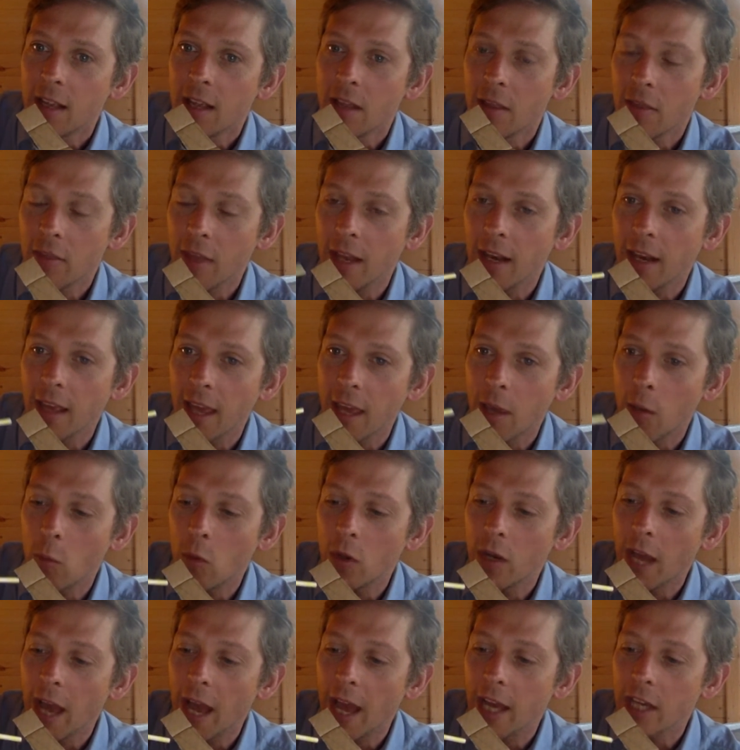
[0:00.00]
then it
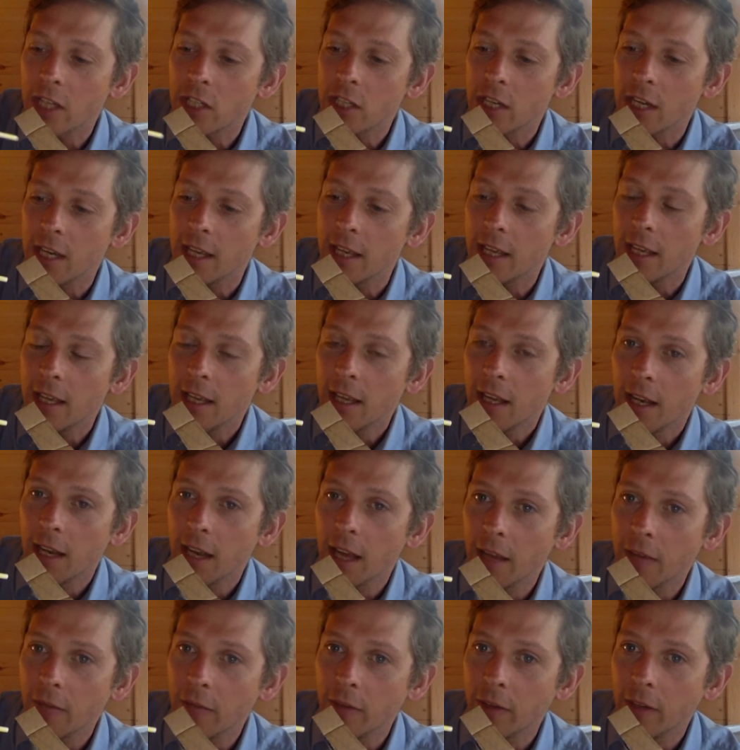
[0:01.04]
would actually
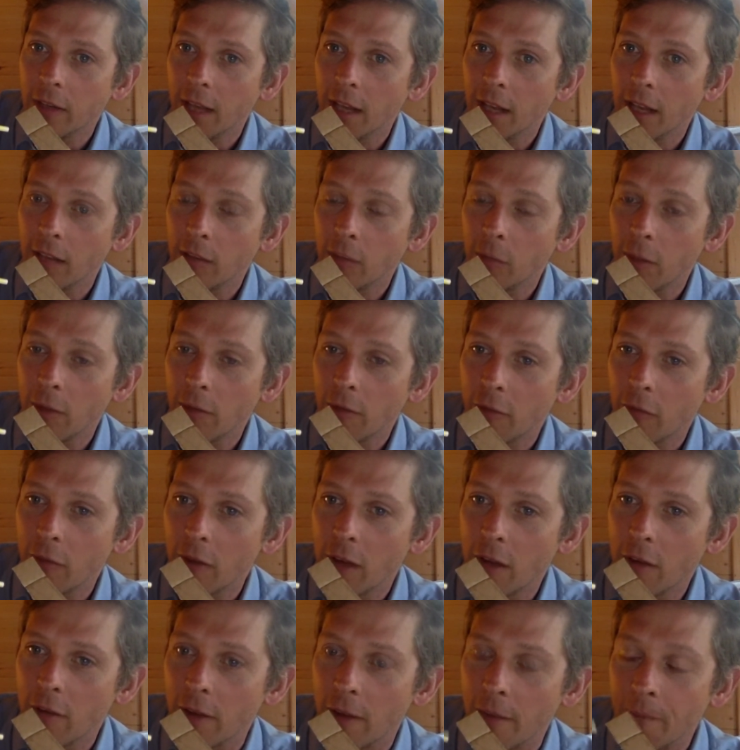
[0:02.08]
lengthen a little bit
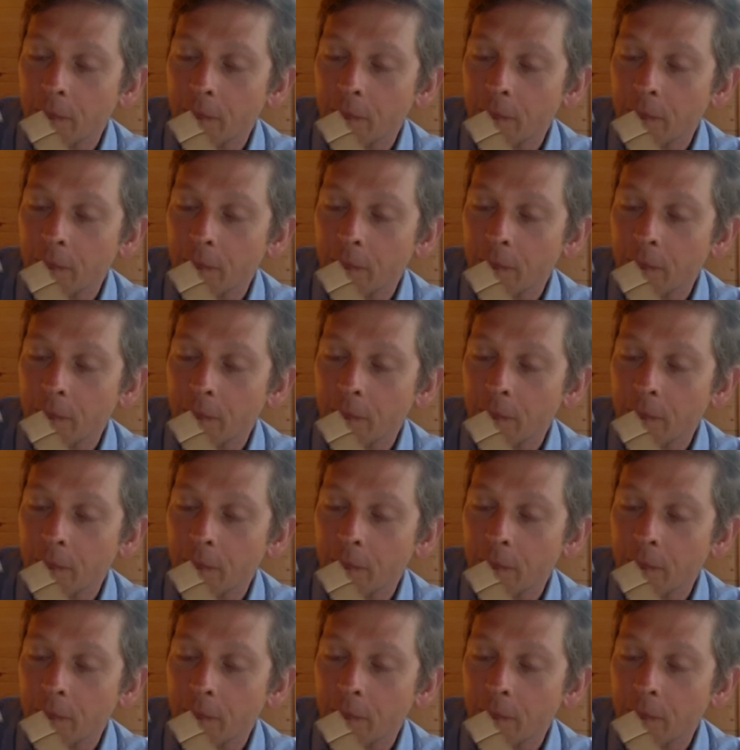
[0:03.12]
further.